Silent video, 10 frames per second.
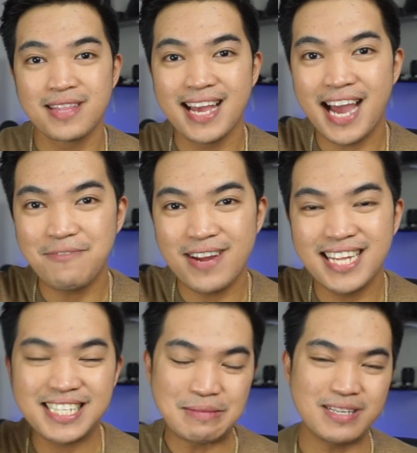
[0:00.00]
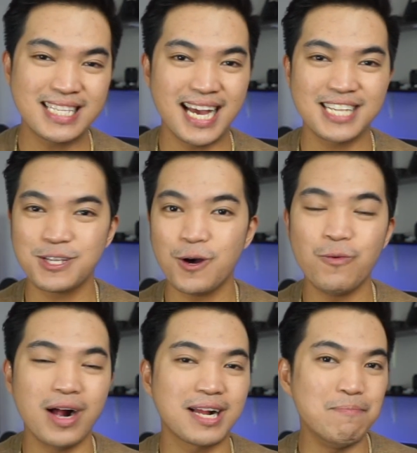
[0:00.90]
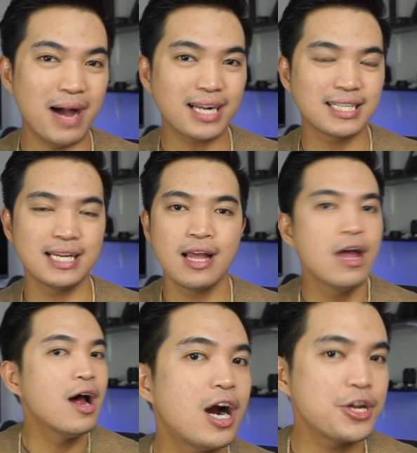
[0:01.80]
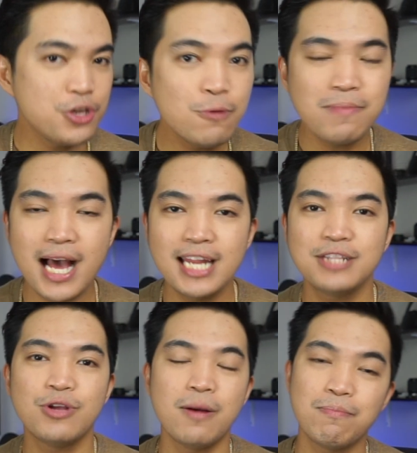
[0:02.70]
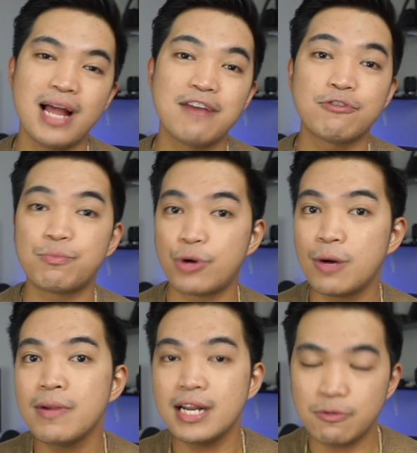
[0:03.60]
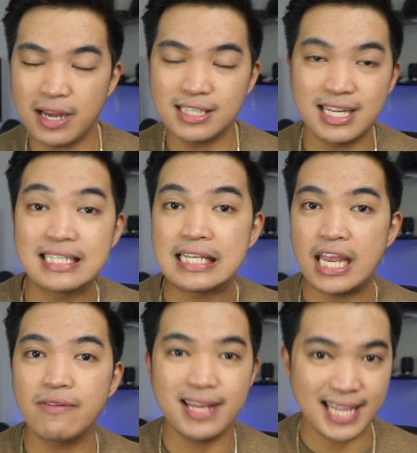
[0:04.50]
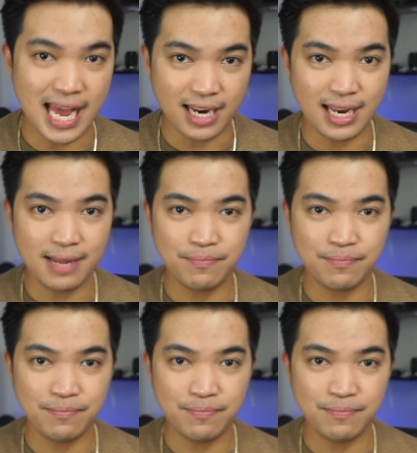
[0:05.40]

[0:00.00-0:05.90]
Hi friends, kamusta? So welcome back. Are you planning to apply for permanent residence here in Canada?